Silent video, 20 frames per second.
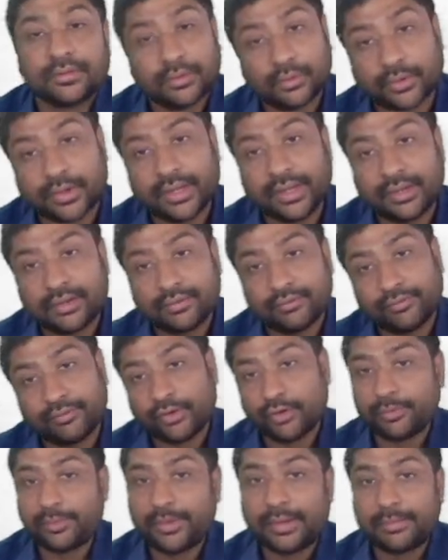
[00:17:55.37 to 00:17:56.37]
Okay, will
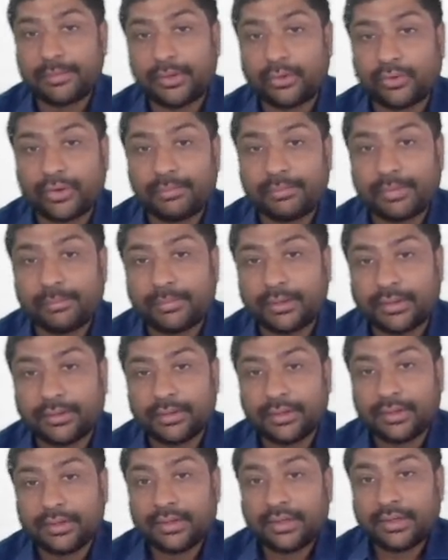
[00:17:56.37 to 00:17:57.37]
you be able to remember?
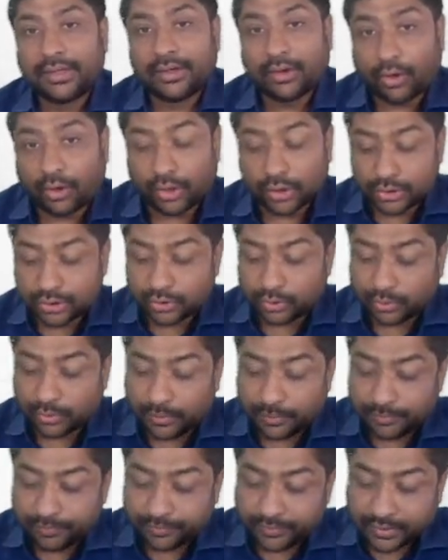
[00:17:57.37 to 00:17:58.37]

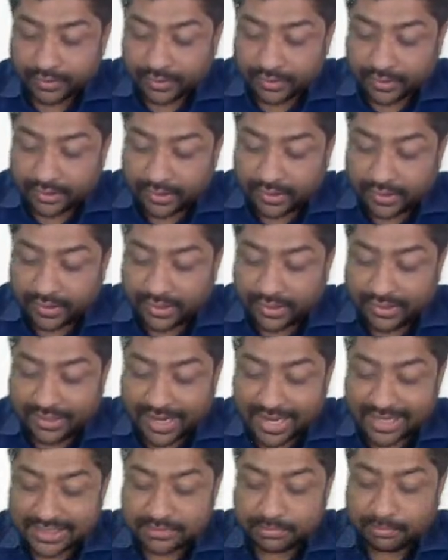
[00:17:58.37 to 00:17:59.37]
Also, it
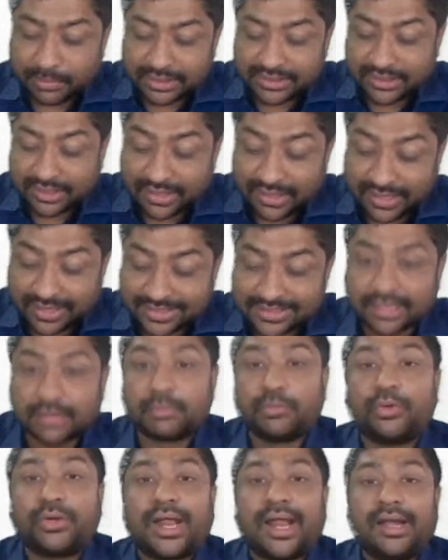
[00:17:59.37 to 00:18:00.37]
has much lesser
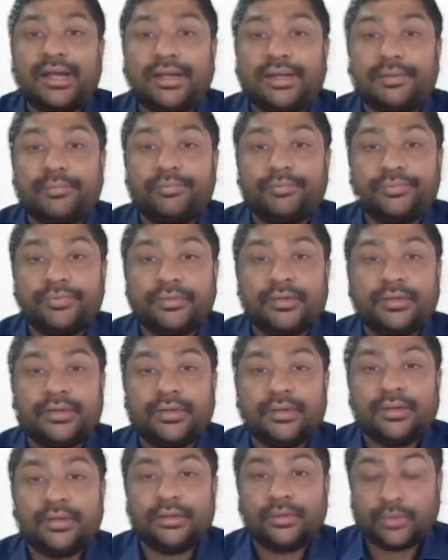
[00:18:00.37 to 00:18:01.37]
mortality.
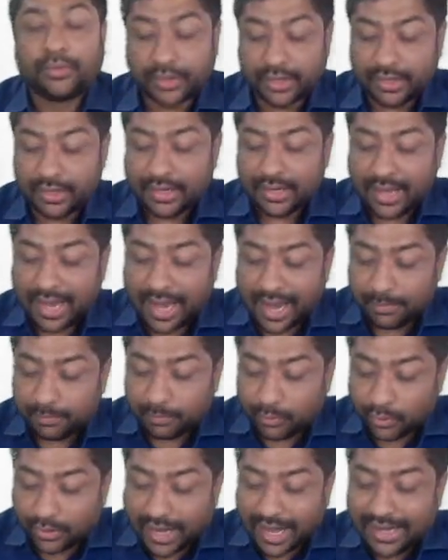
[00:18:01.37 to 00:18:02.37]
Okay, and
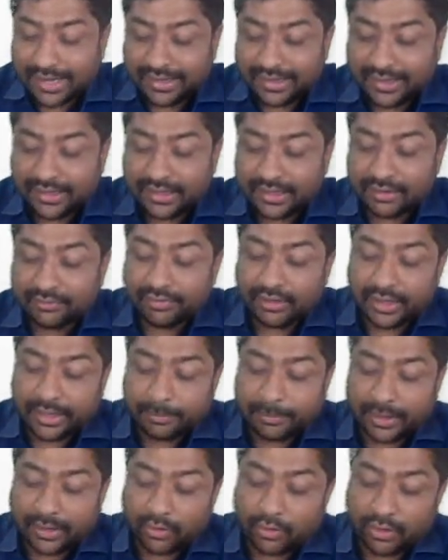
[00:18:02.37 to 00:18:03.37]
mortality here will
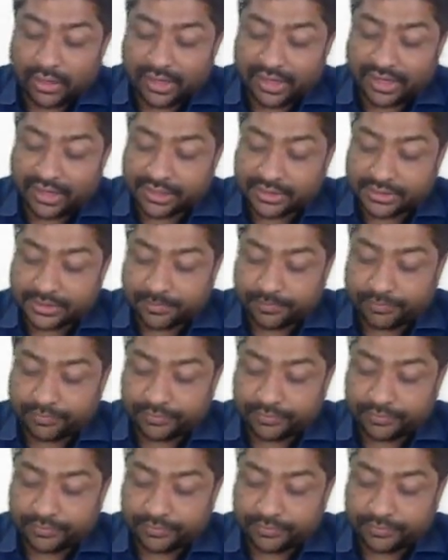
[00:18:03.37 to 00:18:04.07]
depend on age.